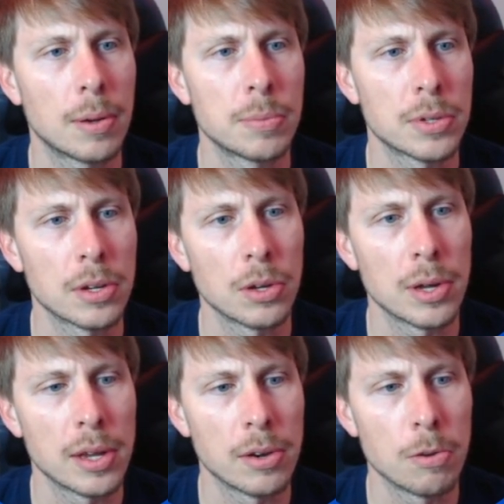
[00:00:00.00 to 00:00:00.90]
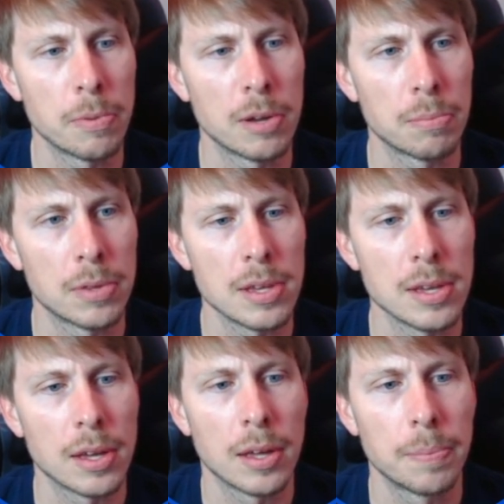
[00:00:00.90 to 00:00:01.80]
I'm just gonna go ahead and open up
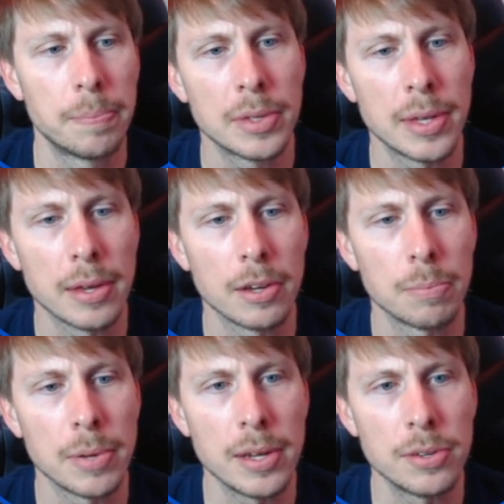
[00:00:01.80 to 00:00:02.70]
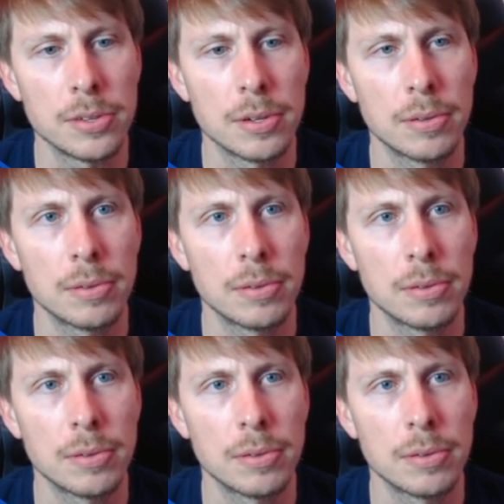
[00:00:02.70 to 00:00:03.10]
the uh, GitHub page